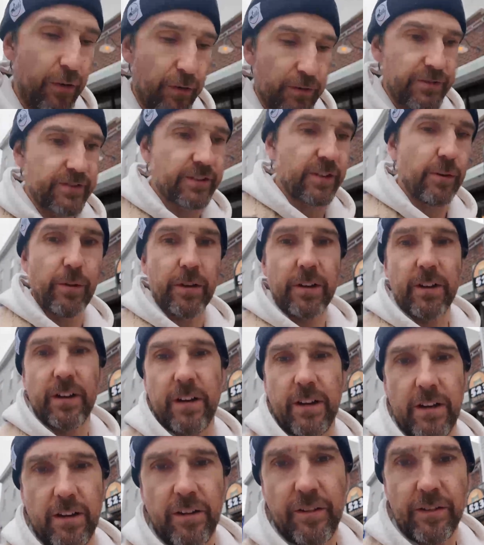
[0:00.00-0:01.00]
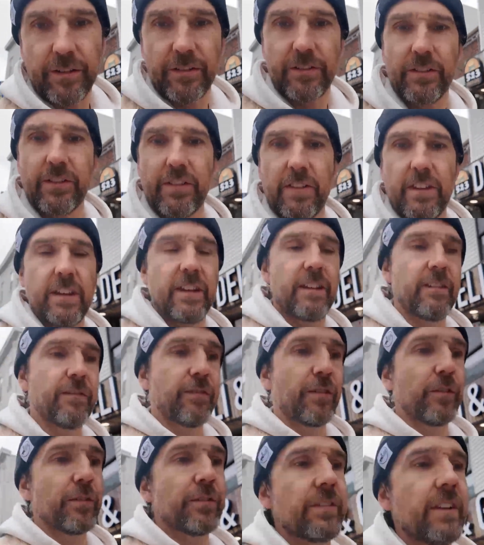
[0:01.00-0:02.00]
firsts going on here. This is the
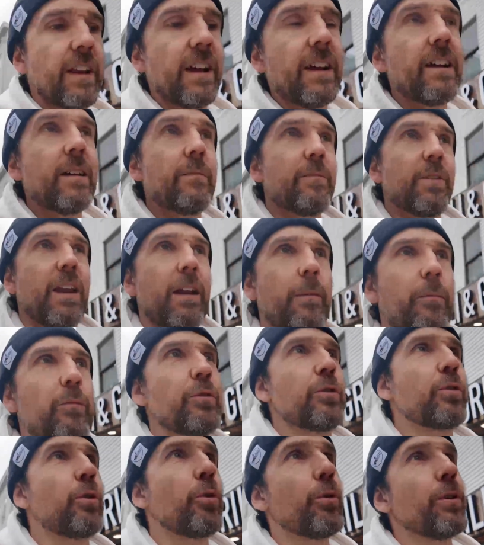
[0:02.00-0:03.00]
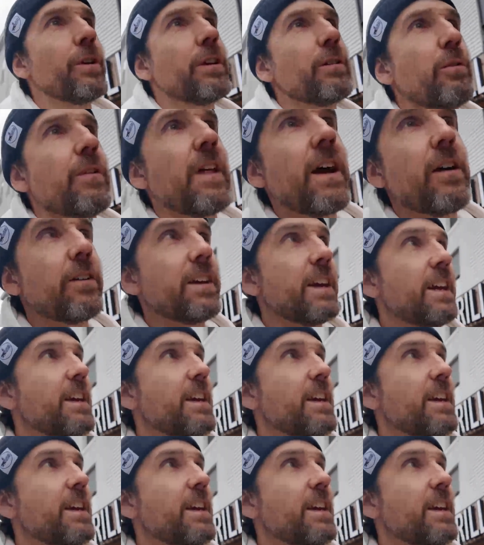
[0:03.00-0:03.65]
first time that I'm recording without